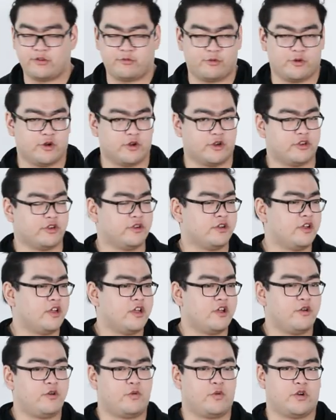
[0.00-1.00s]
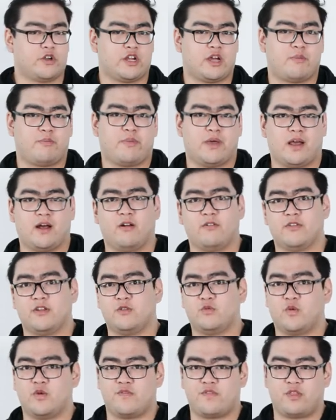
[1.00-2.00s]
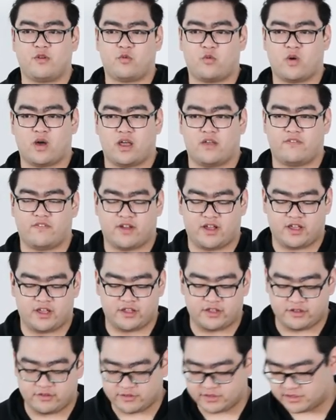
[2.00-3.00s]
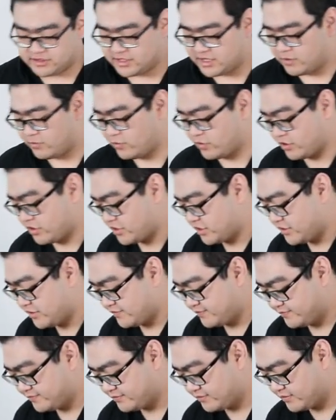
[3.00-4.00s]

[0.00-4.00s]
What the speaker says: We're not bounded with the Wi-Fi network.